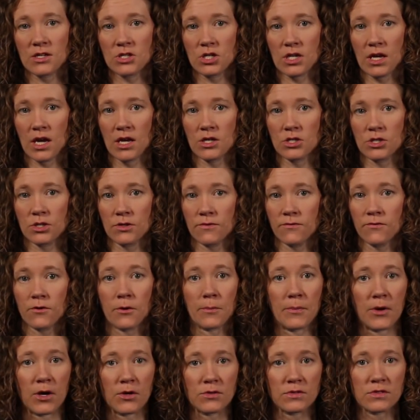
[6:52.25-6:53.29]
education for
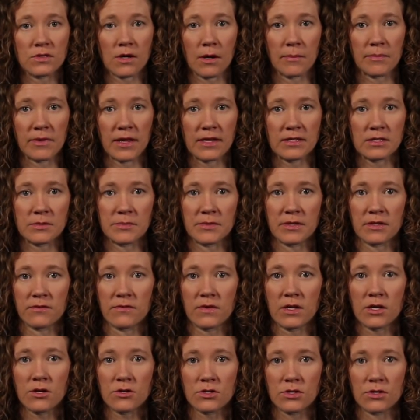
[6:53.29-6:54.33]
post-op placement of
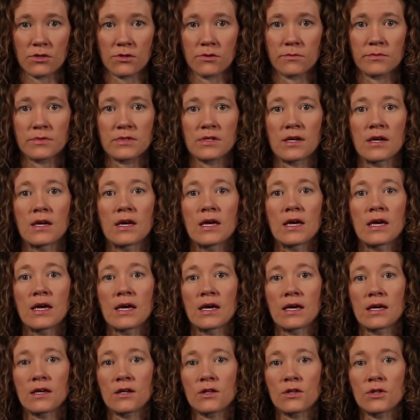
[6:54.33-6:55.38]
ear tubes
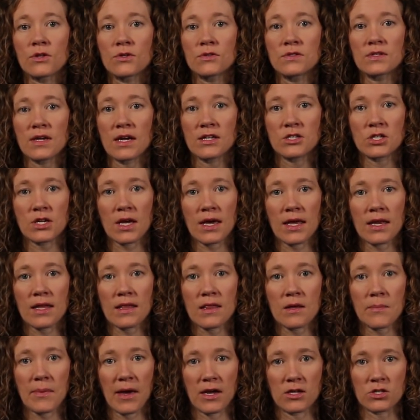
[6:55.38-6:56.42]
includes educating
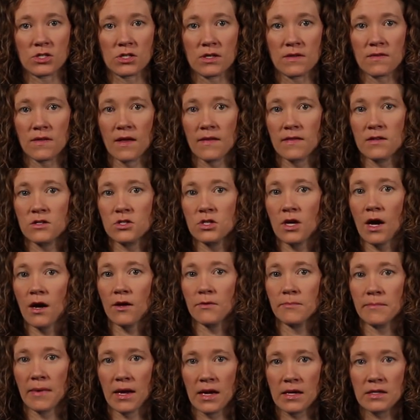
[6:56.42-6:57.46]
the patient that the
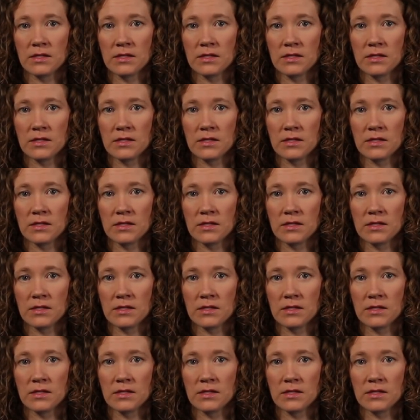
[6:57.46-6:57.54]
child may